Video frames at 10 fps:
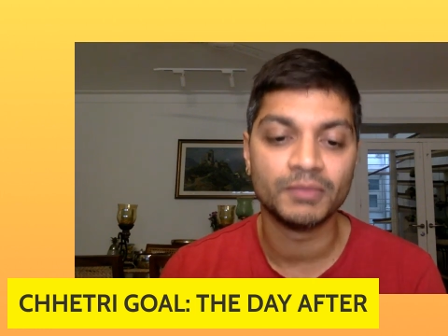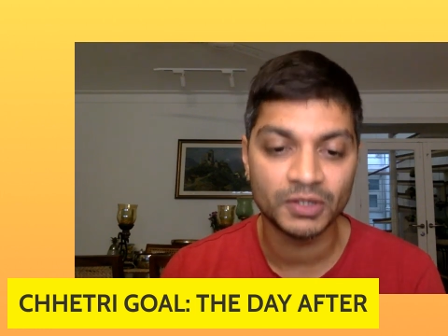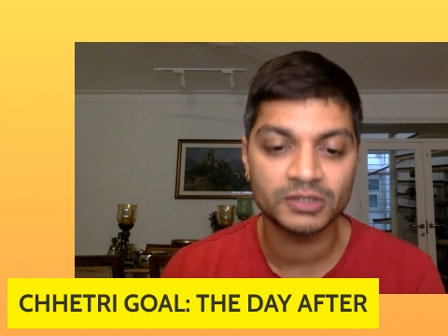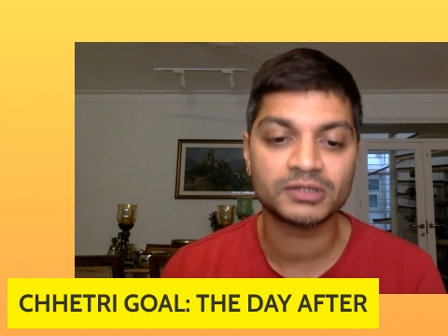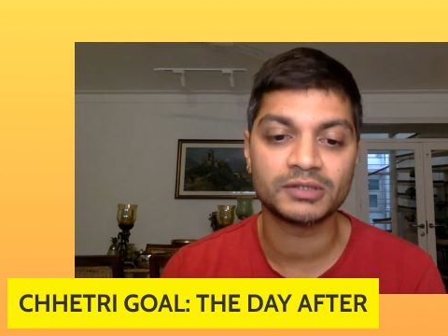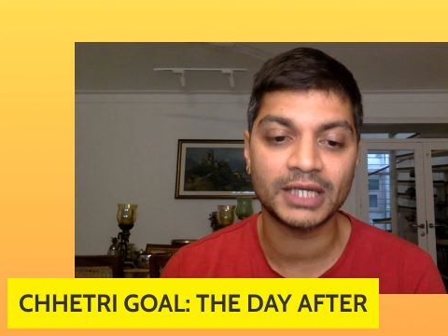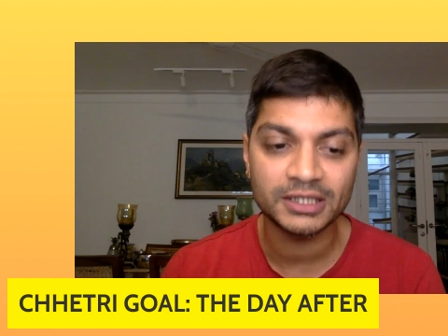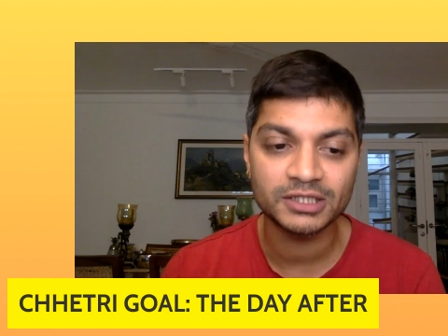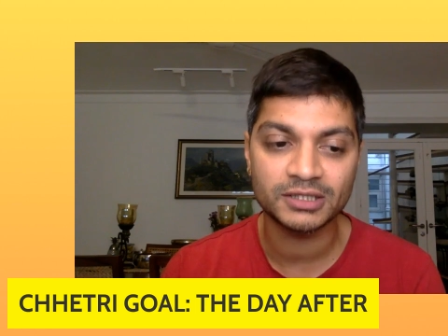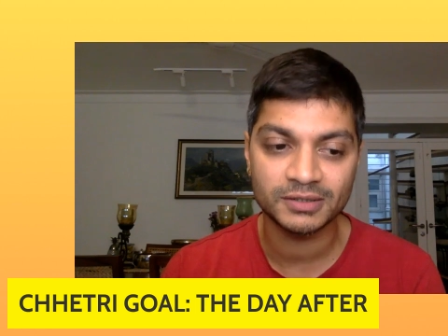Because
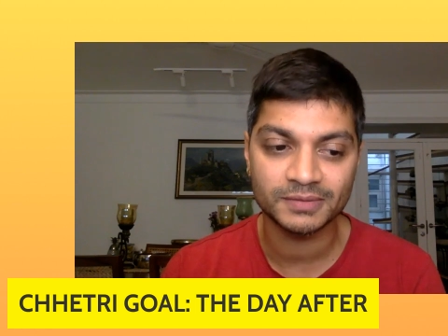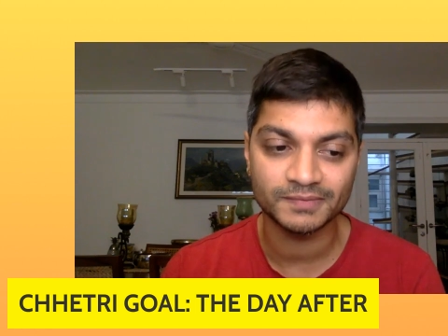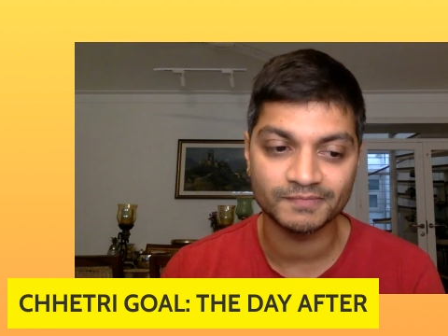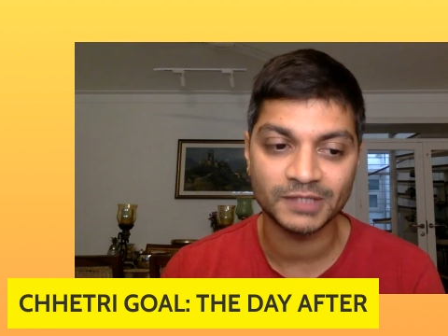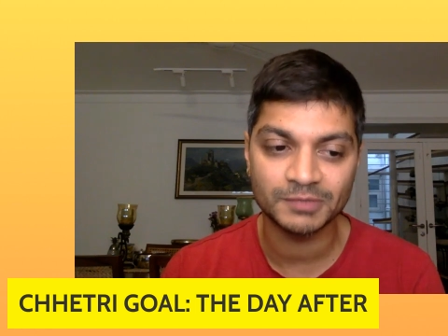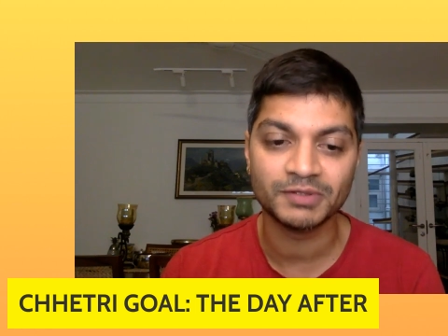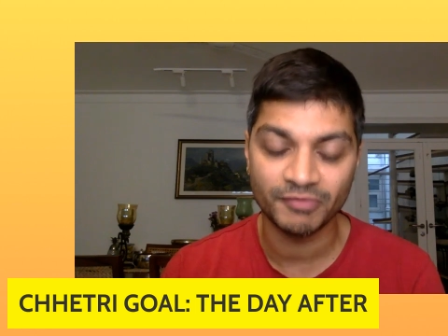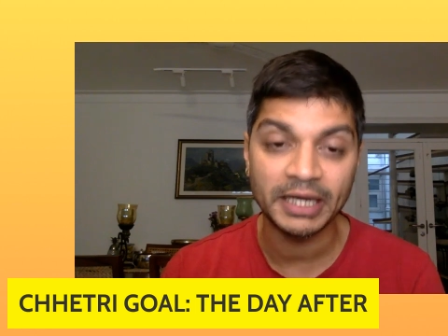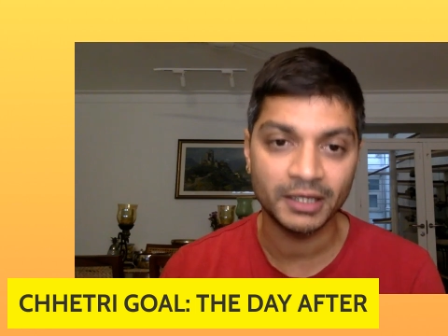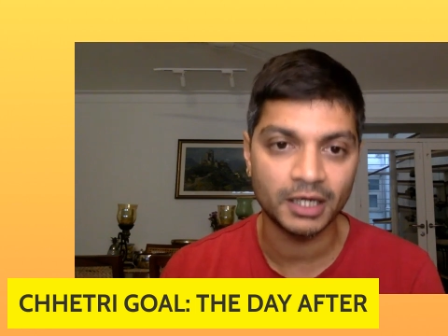let's be
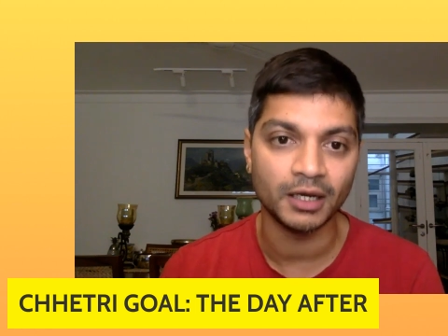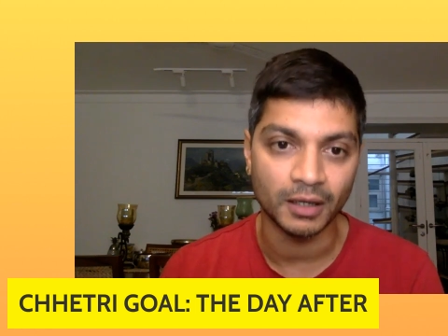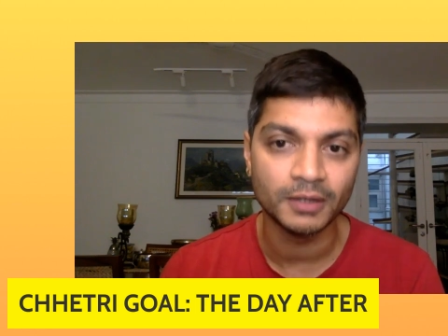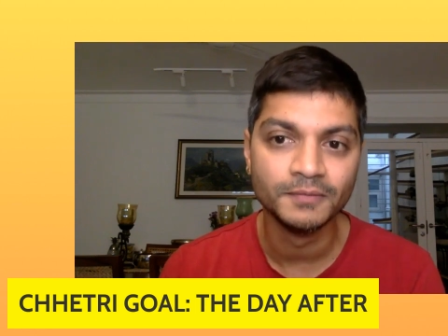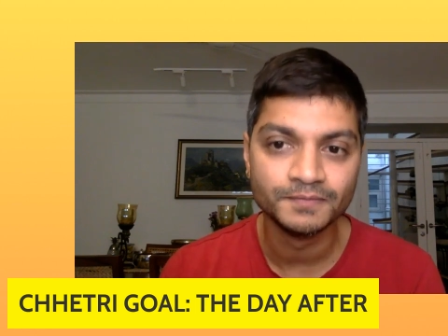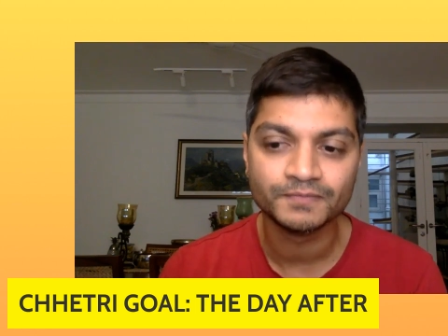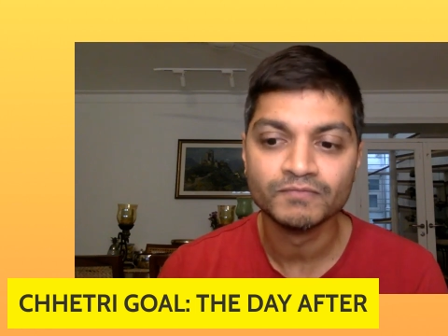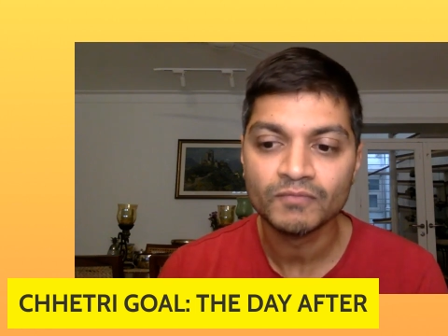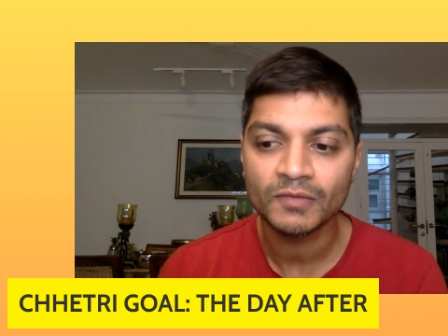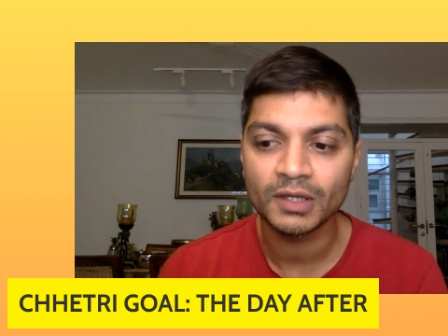very clear
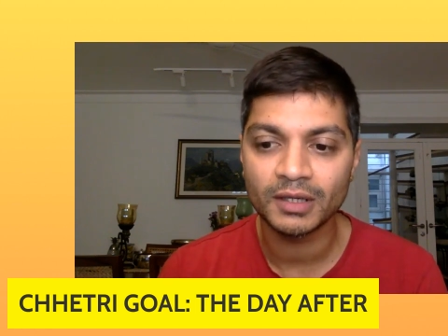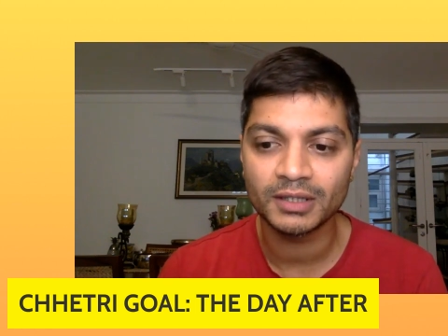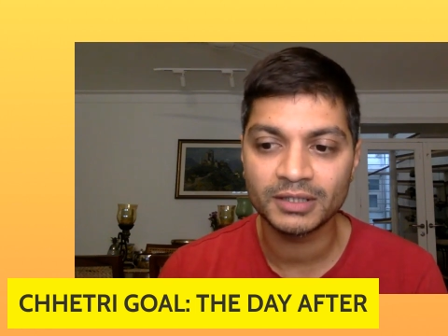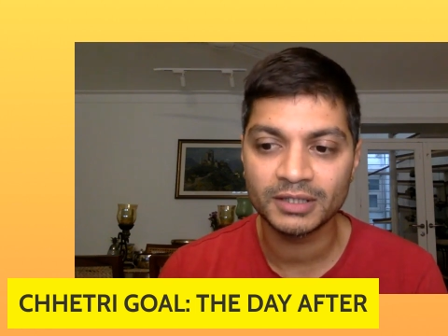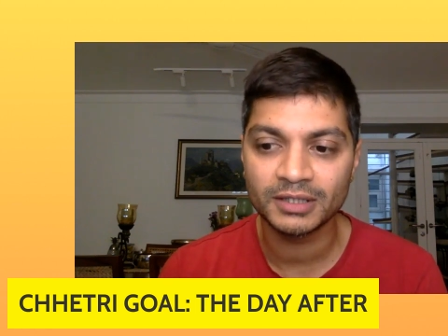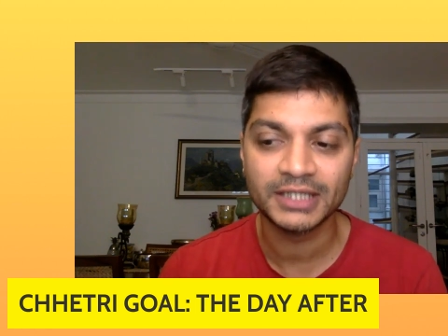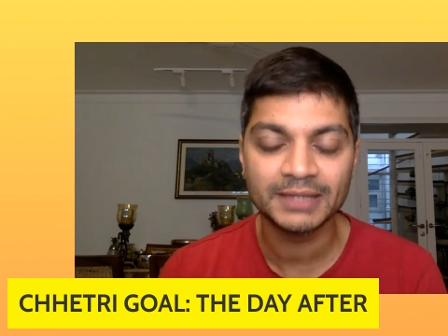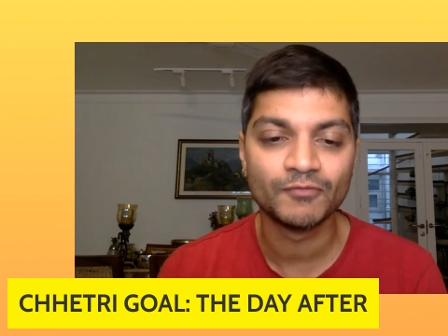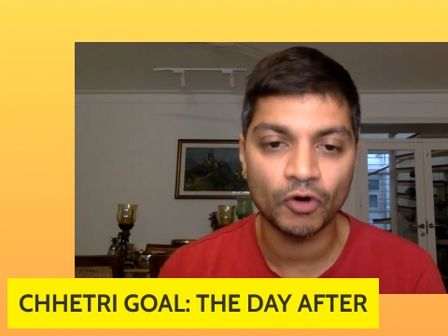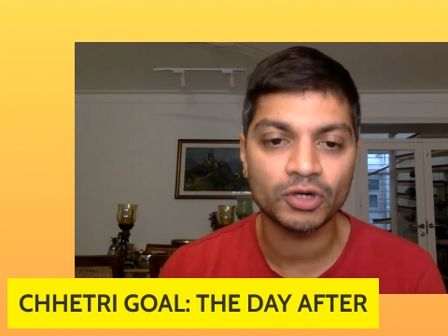that the
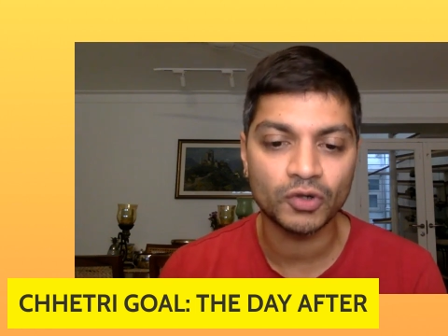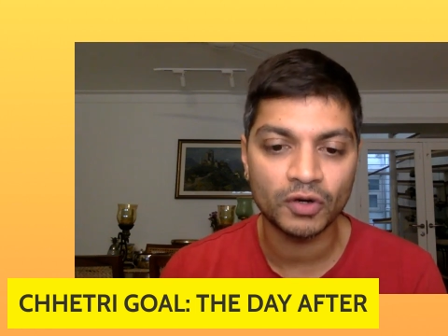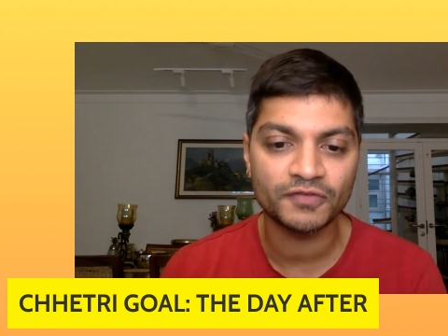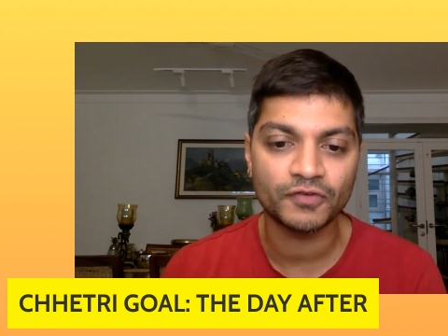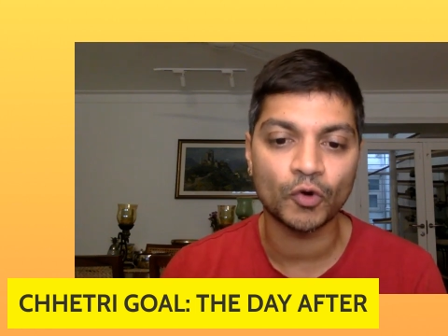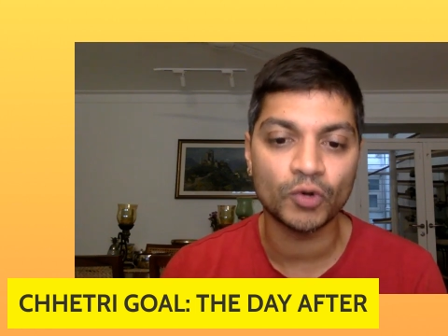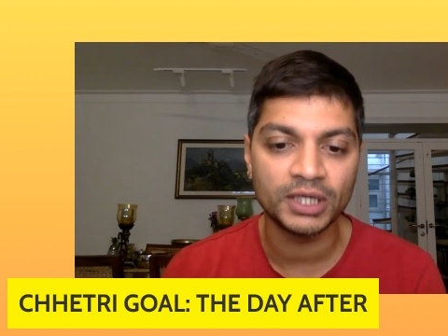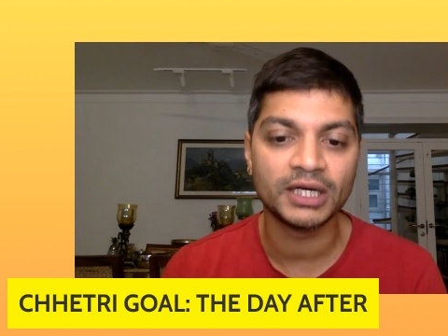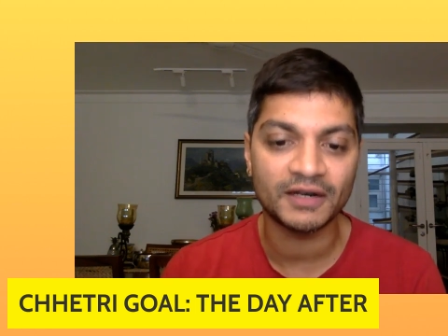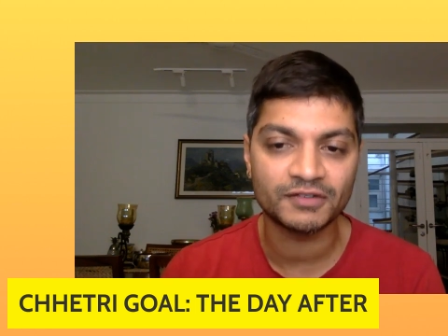team walked off
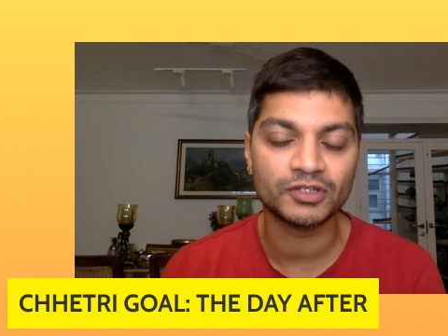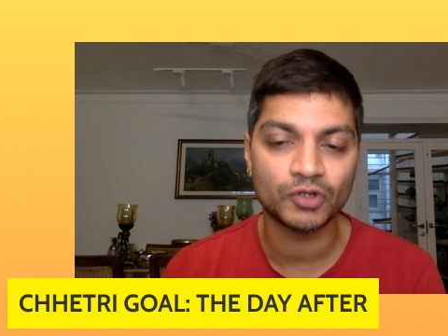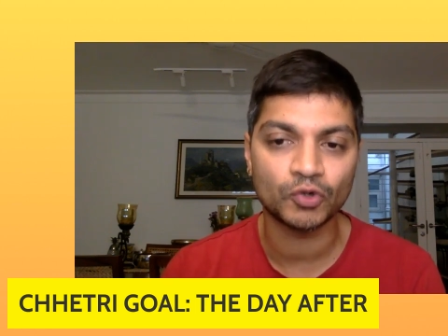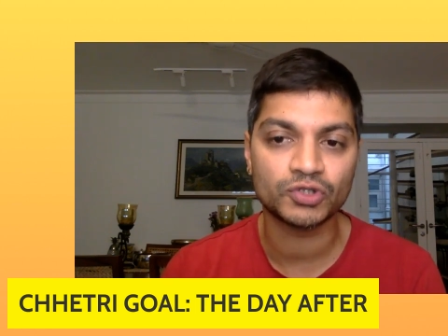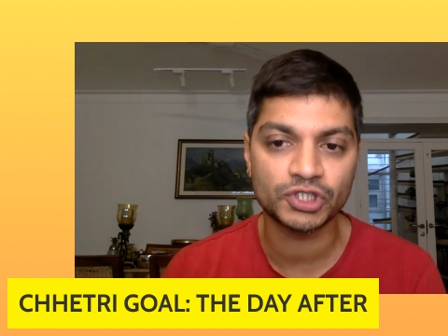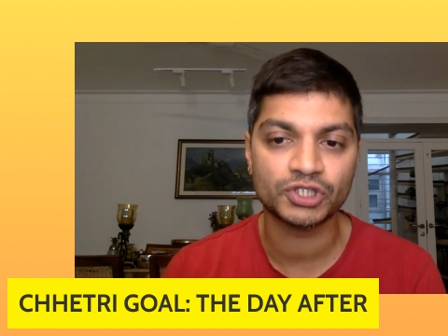only after the coach